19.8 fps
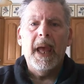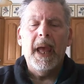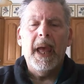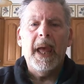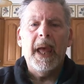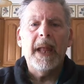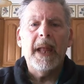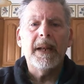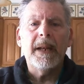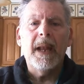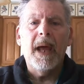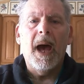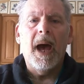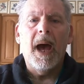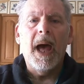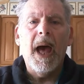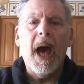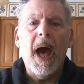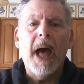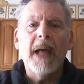And
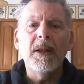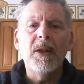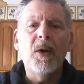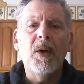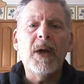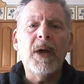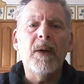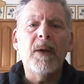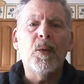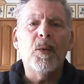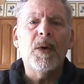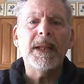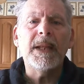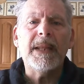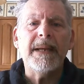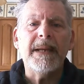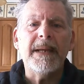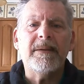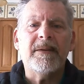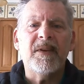I look at what
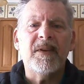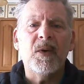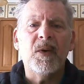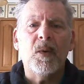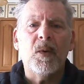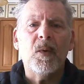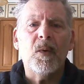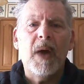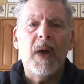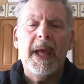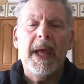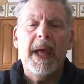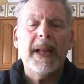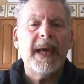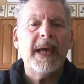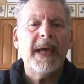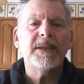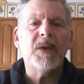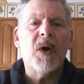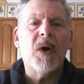they do and
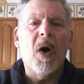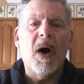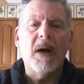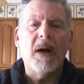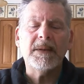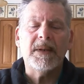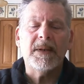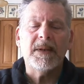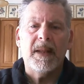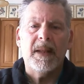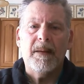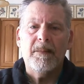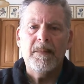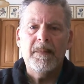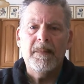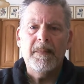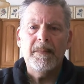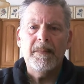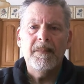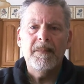I talk to them.
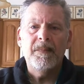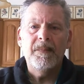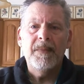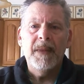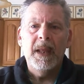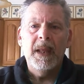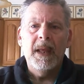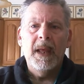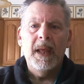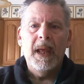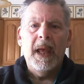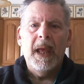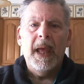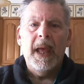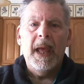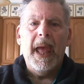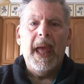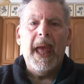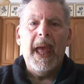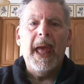
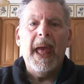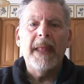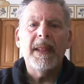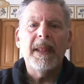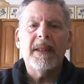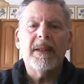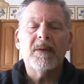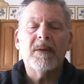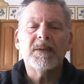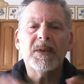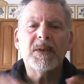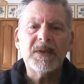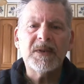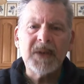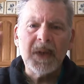And there's a